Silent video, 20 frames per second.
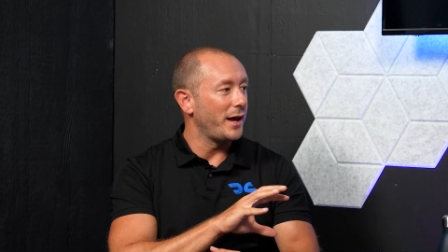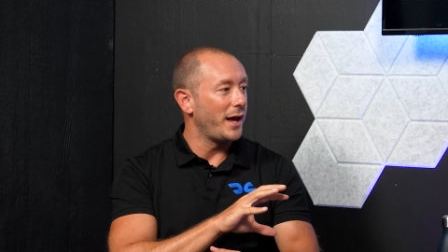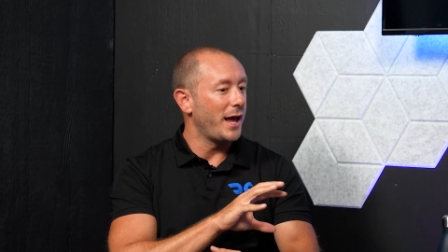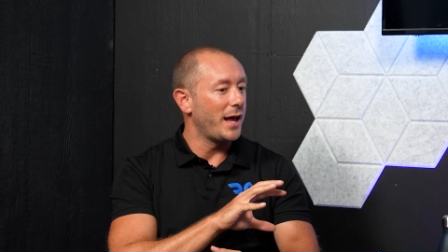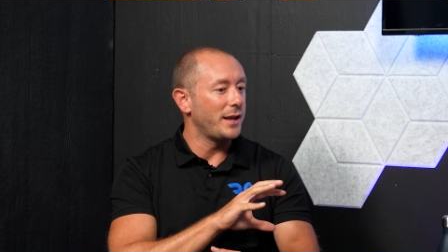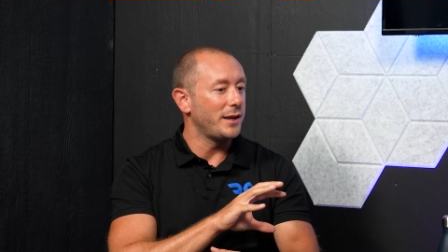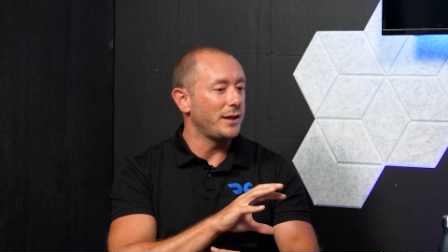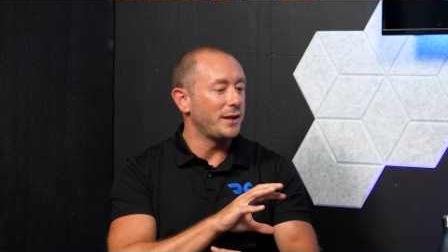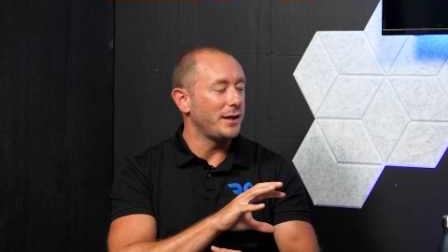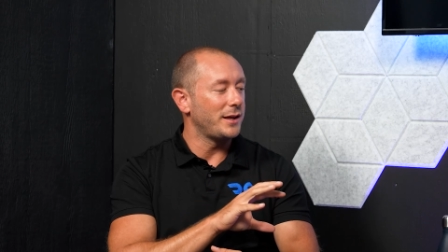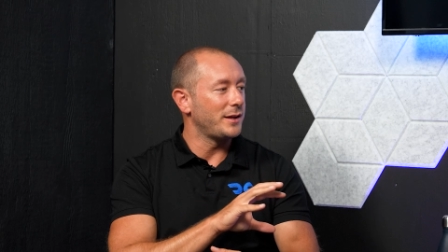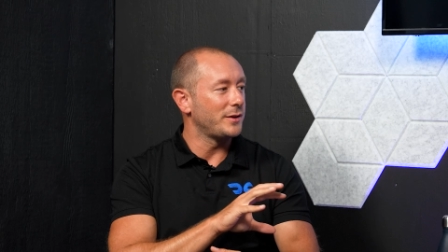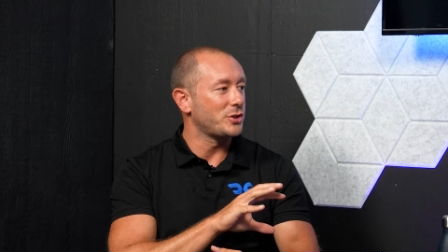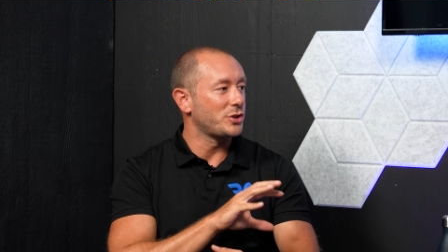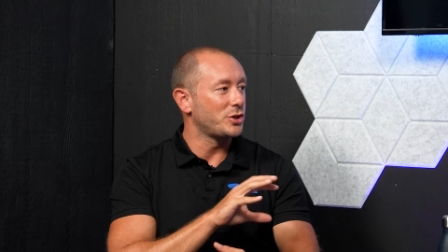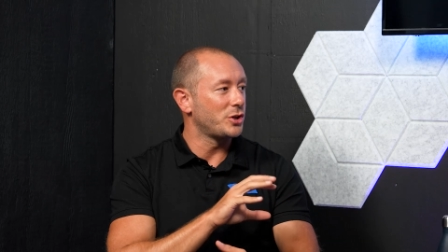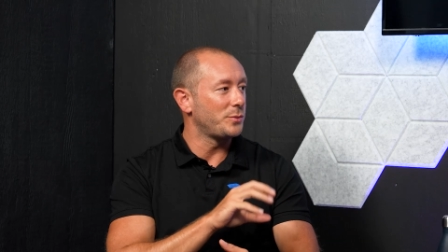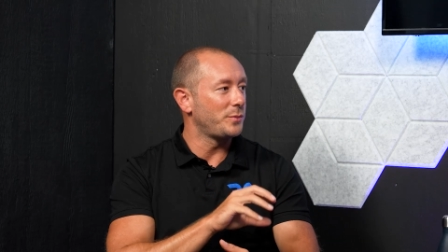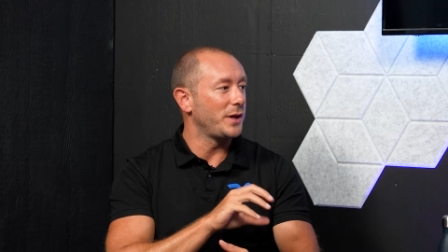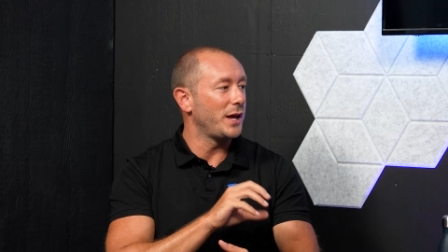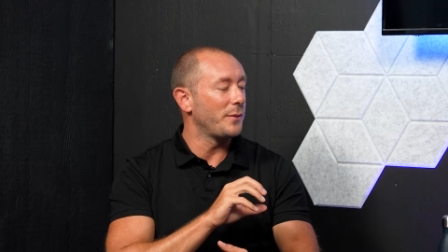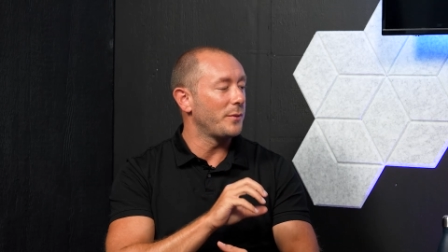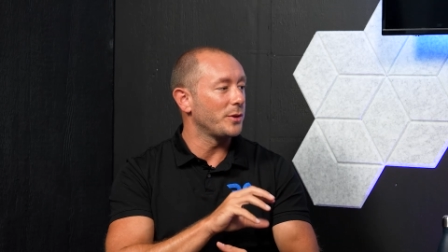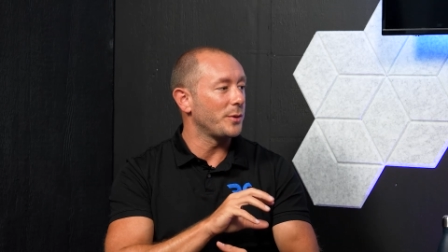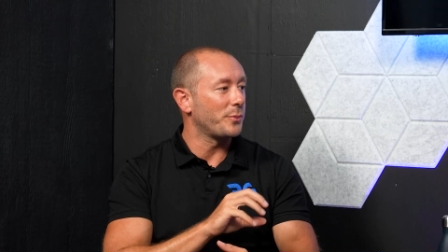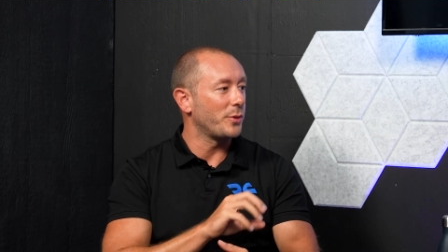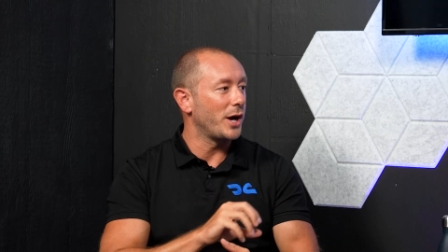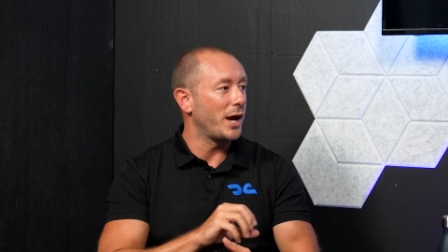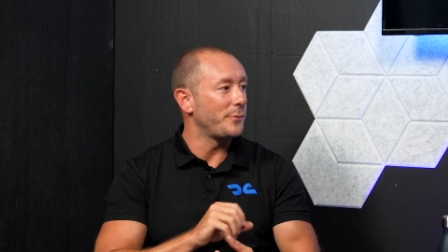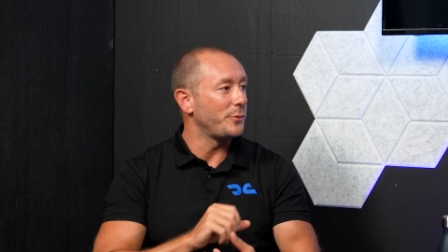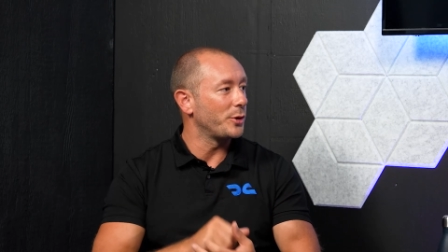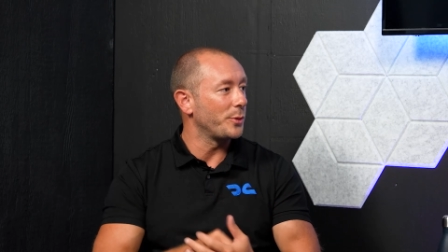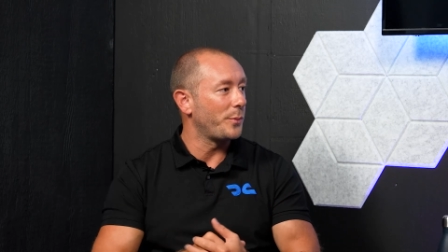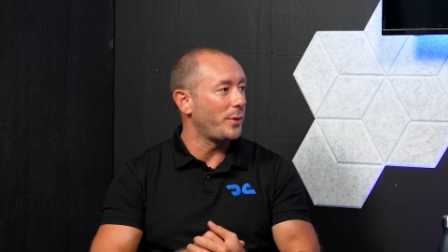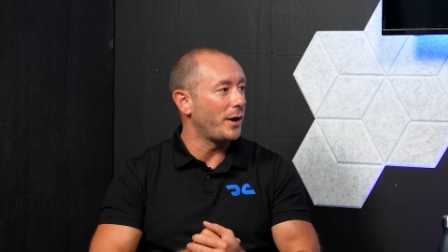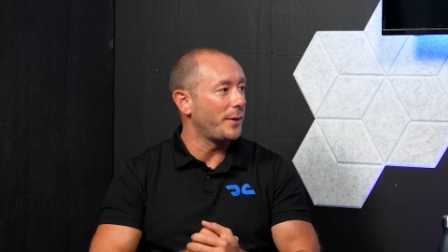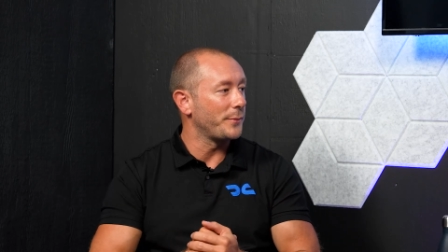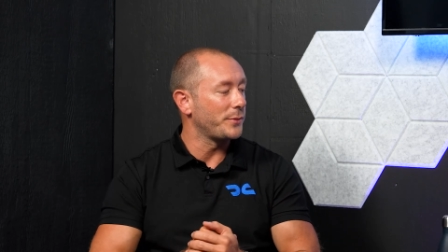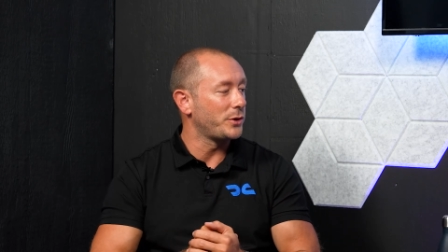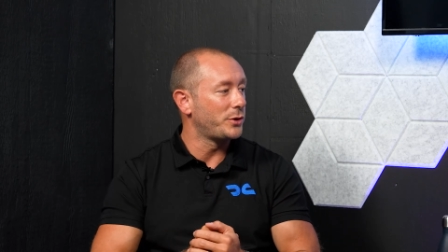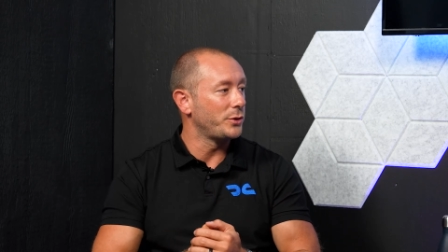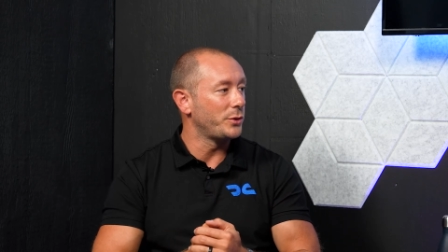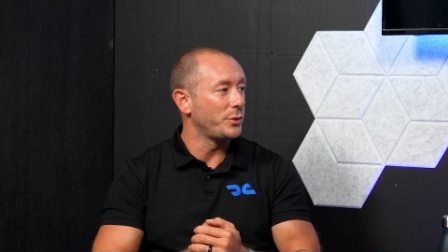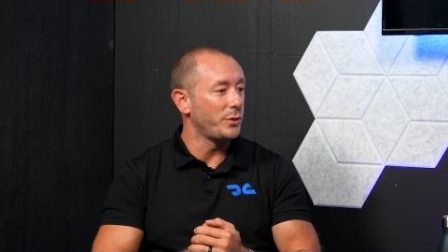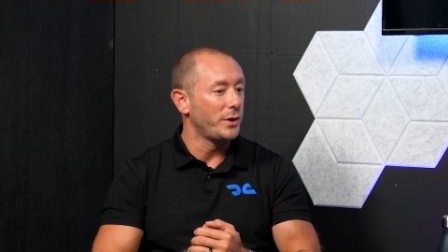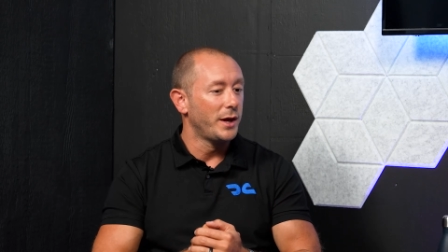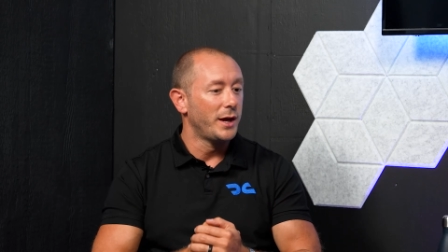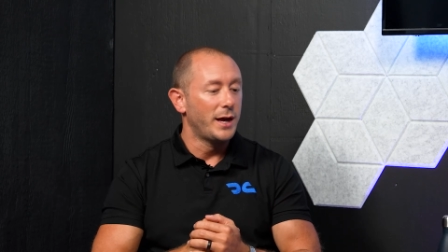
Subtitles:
and should be able to prime your pump to